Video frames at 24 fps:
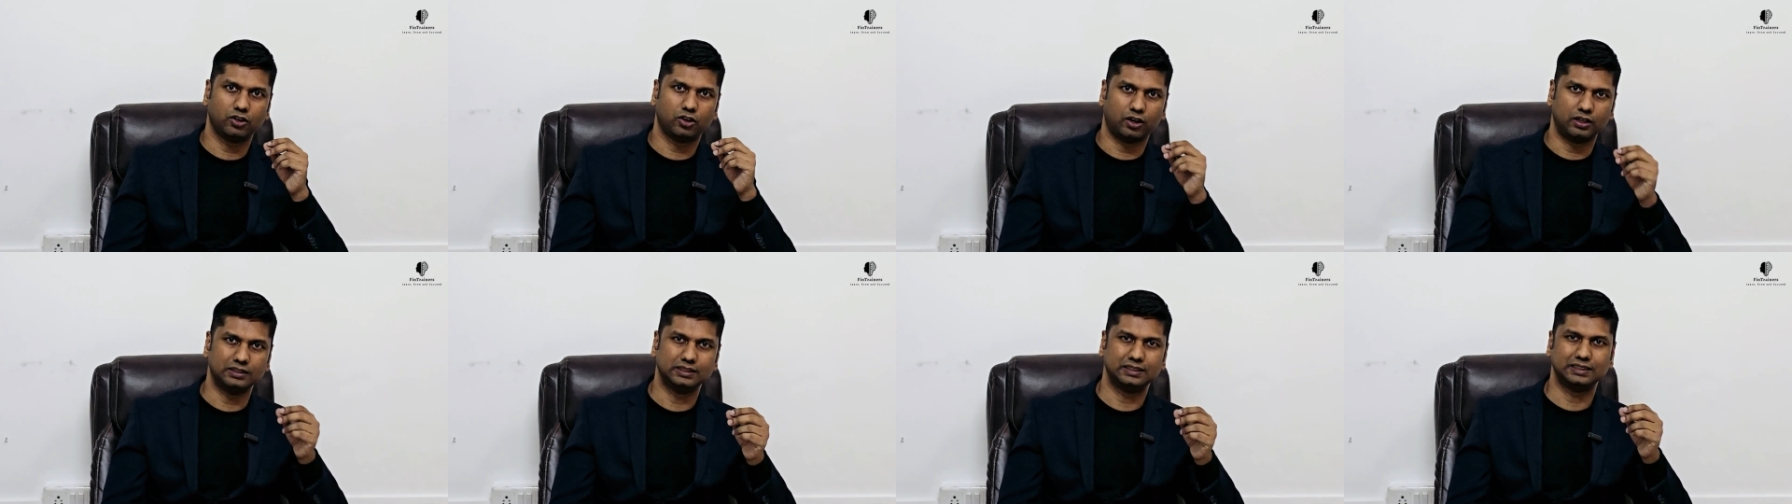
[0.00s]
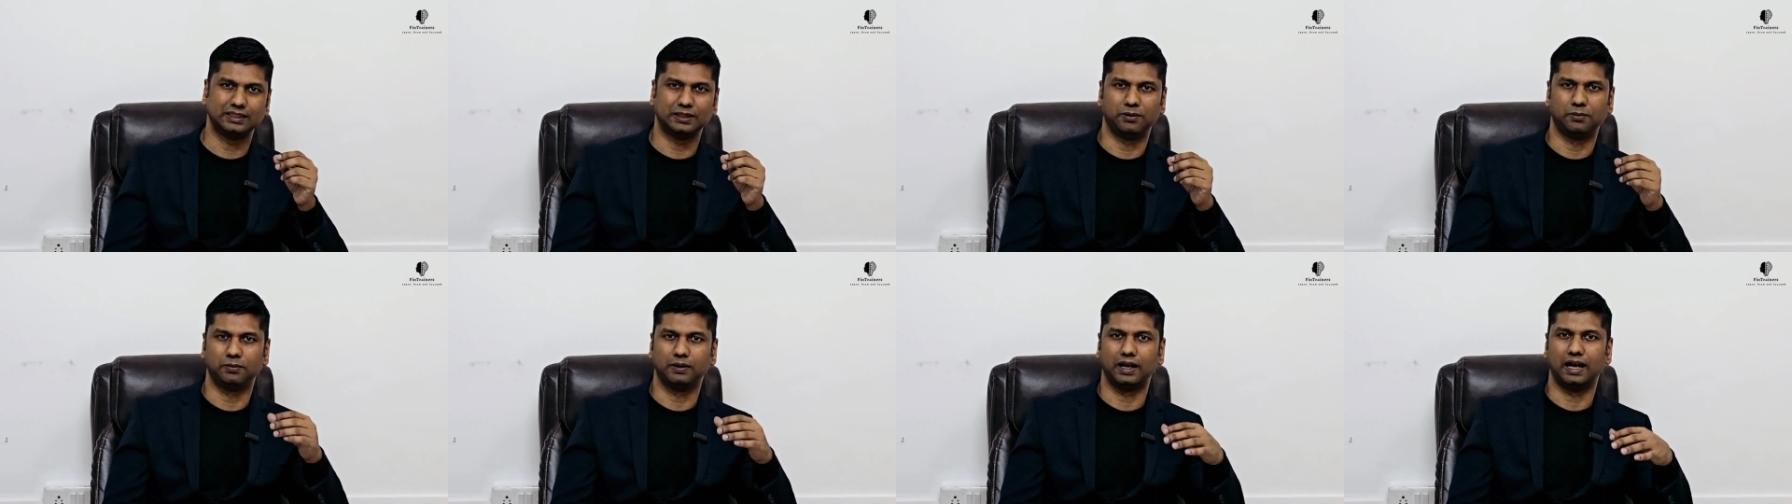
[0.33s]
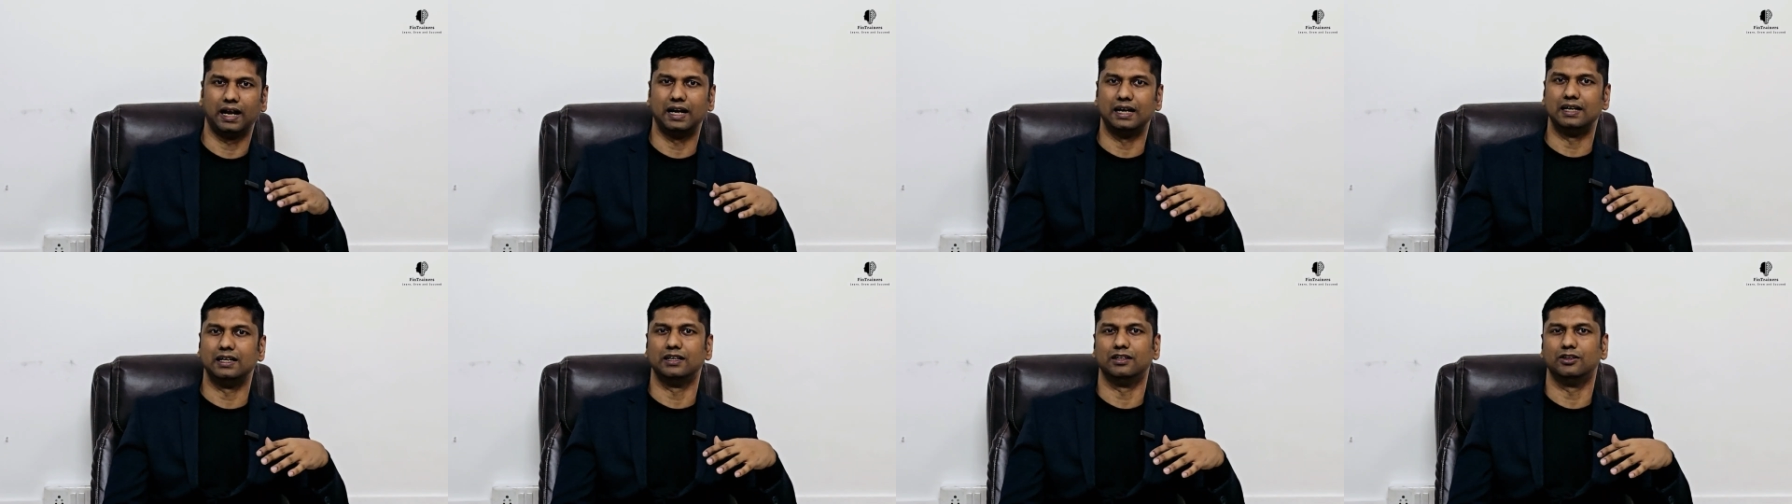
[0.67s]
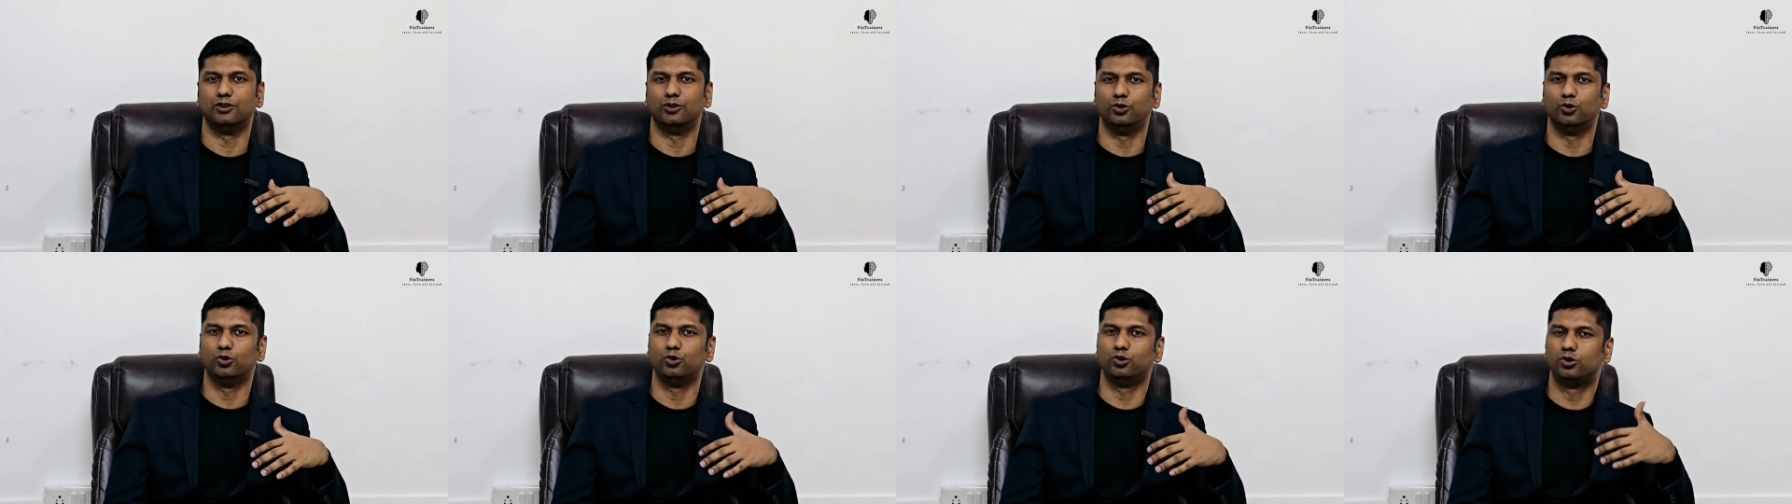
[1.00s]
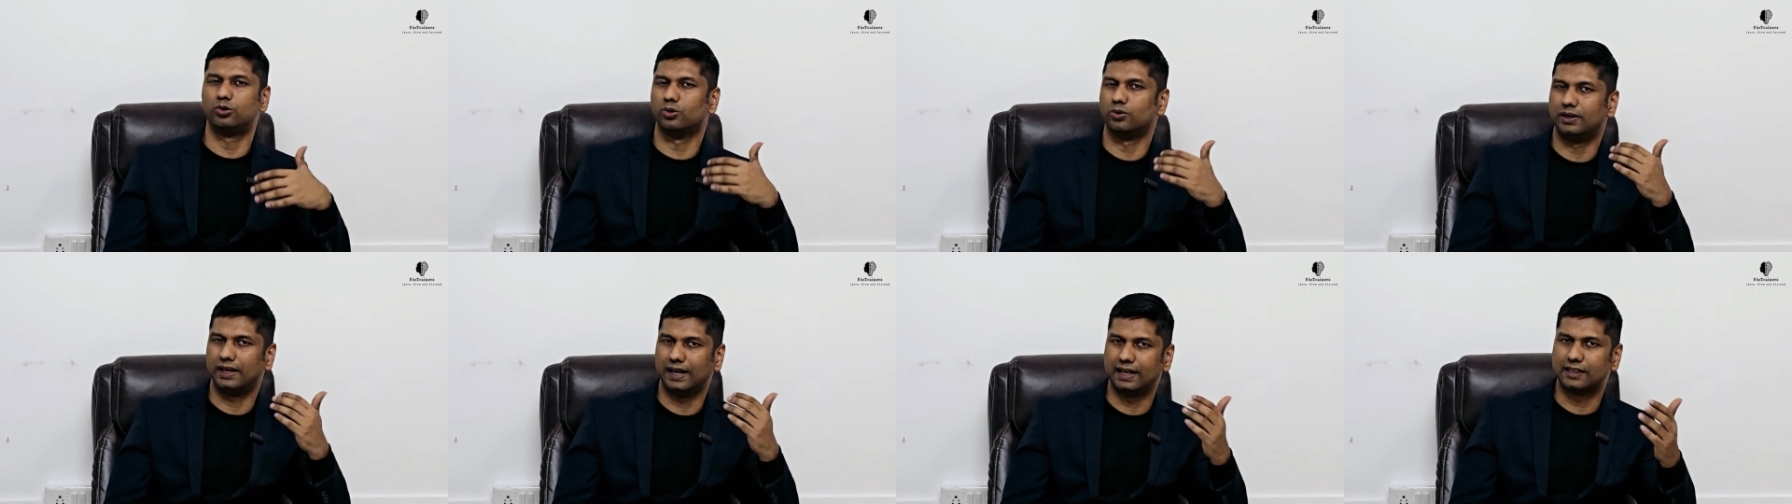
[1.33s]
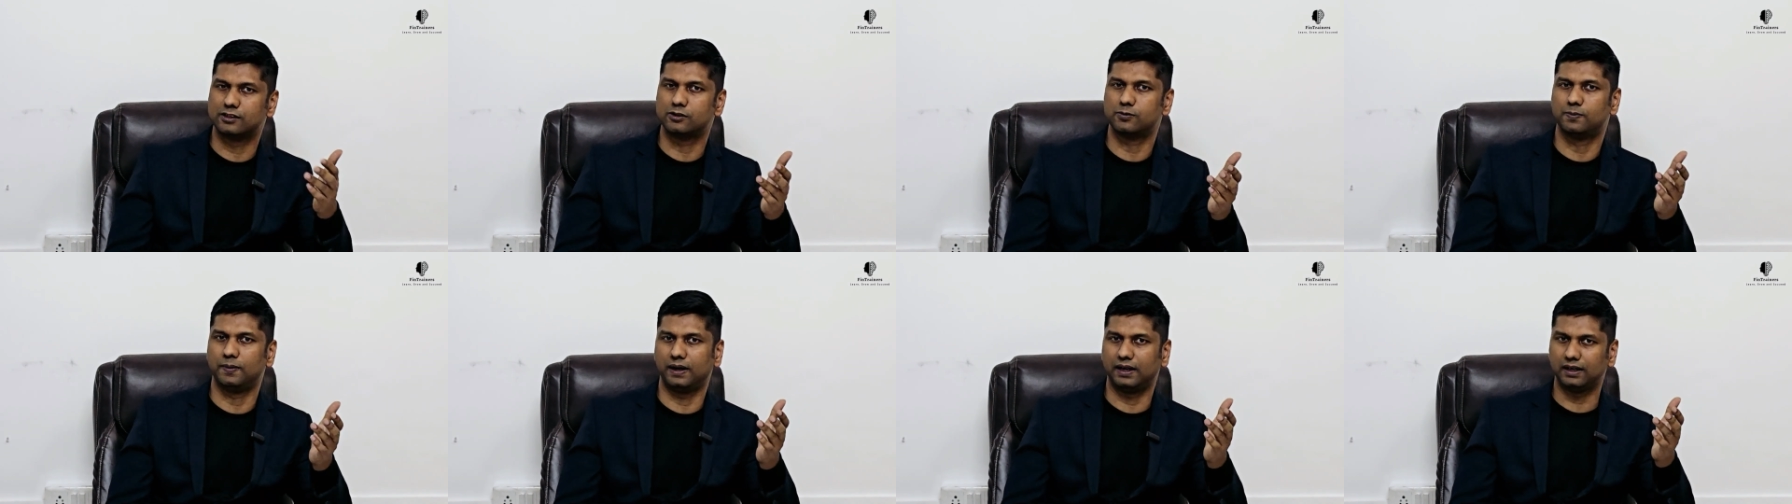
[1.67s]
concept and you should
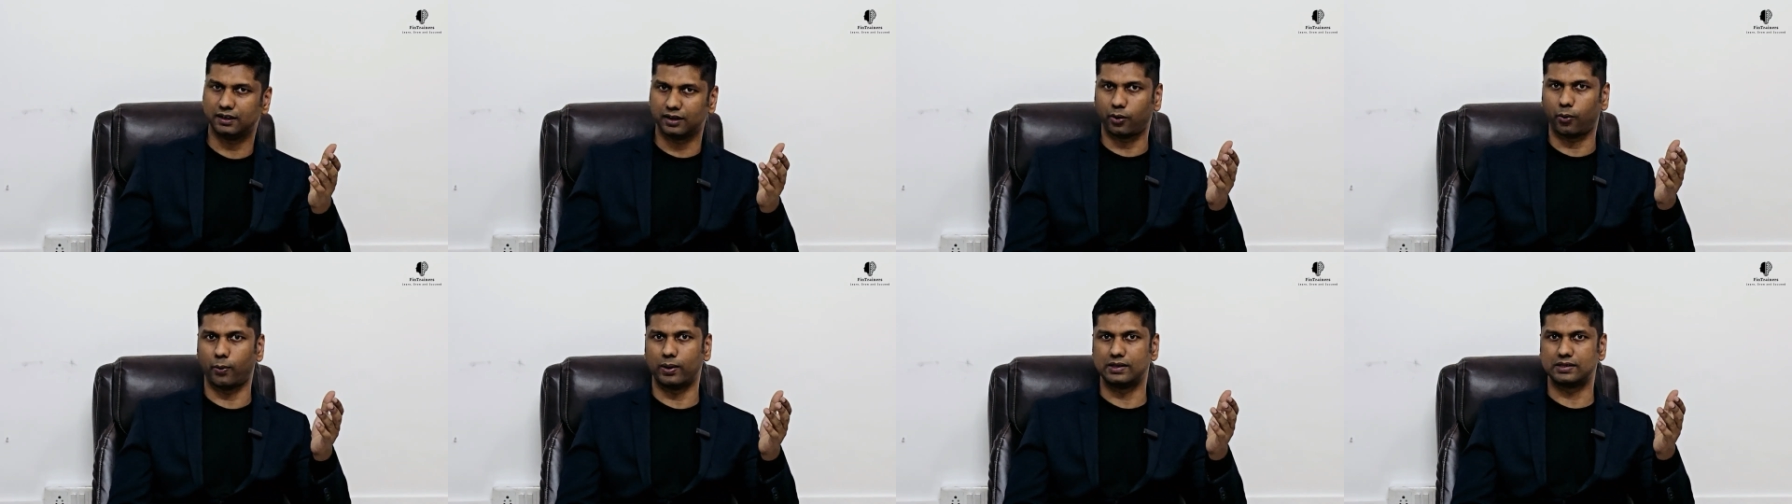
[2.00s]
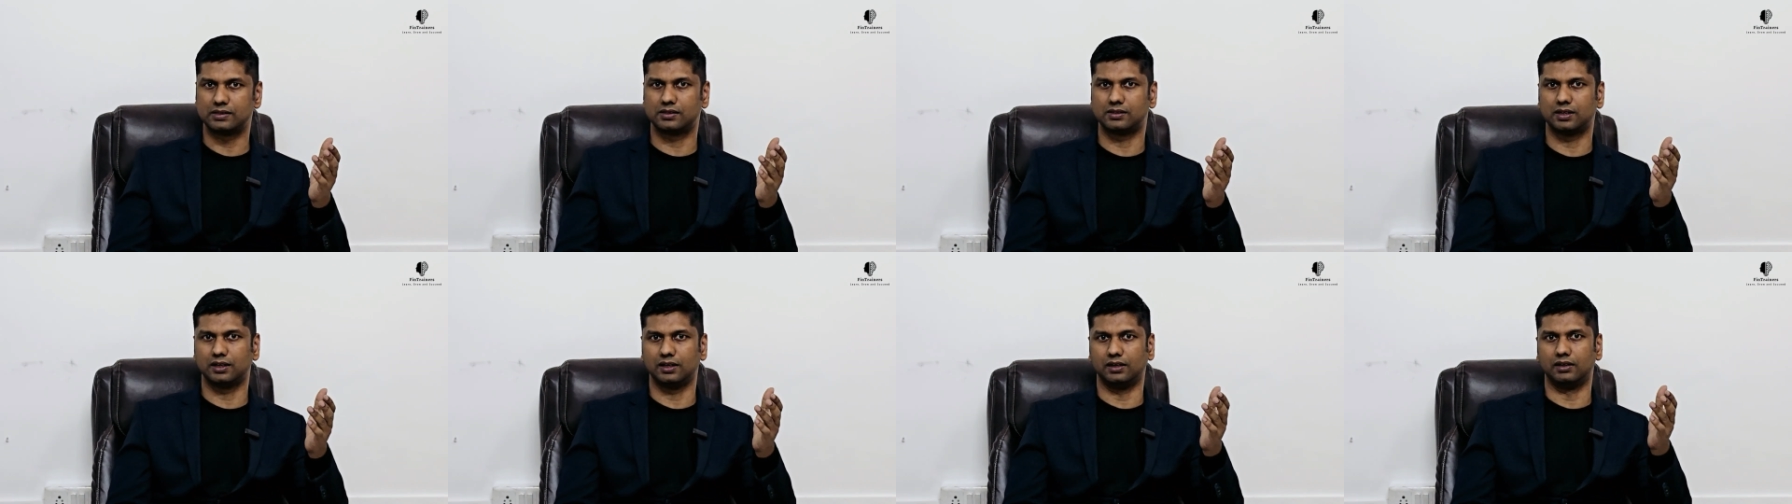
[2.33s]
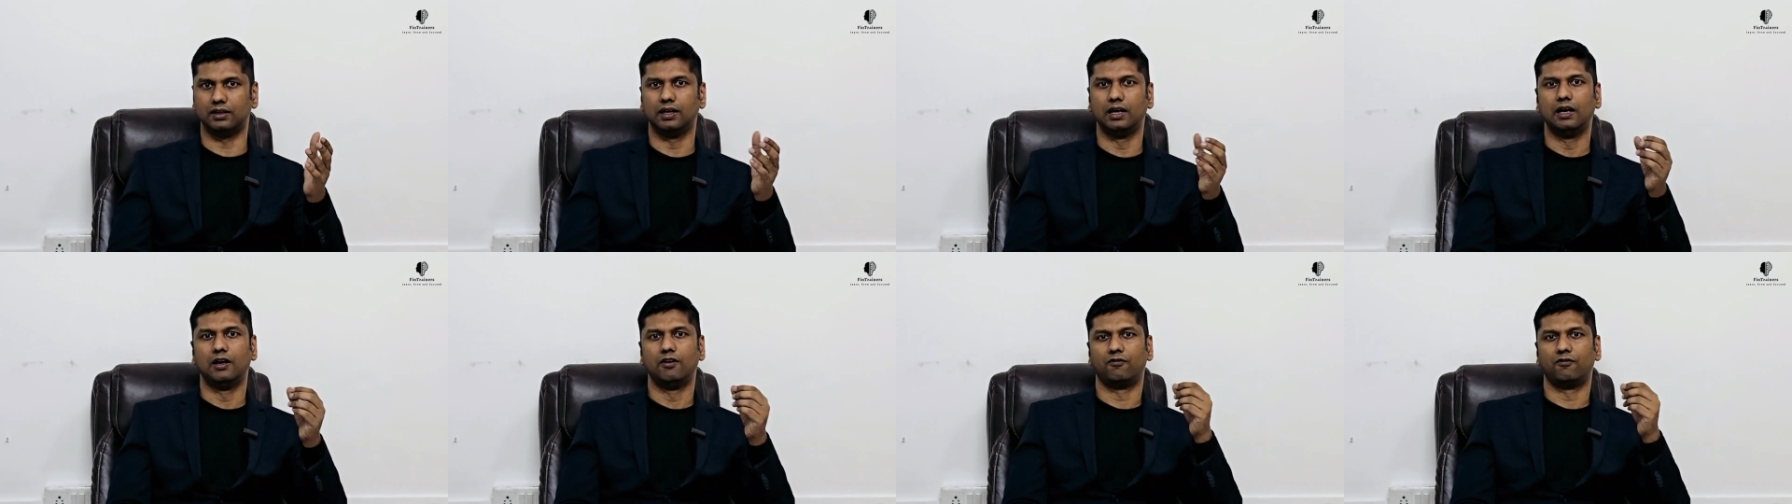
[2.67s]
expect a question